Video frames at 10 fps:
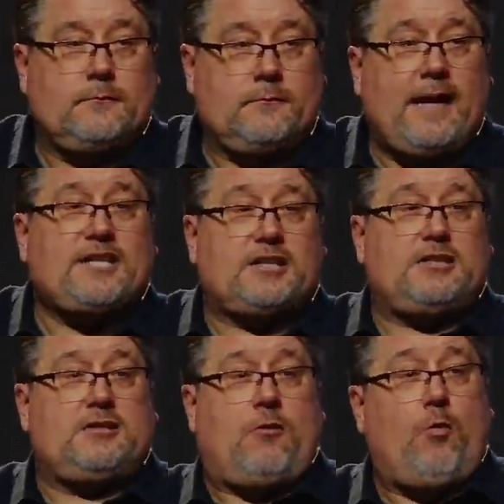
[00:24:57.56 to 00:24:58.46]
That's
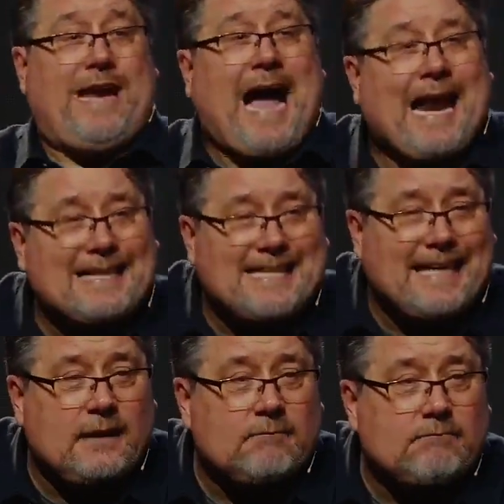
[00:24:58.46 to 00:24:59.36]
just a reality
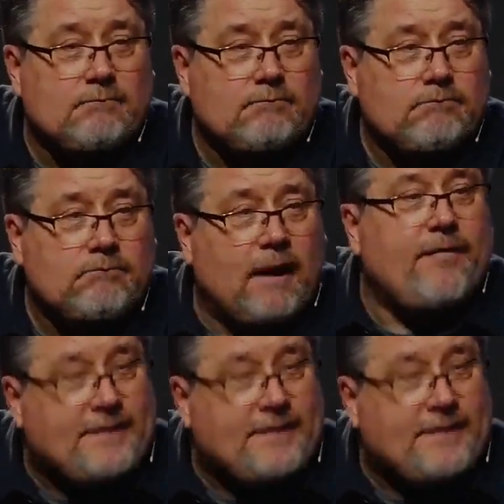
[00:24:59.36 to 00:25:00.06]
of the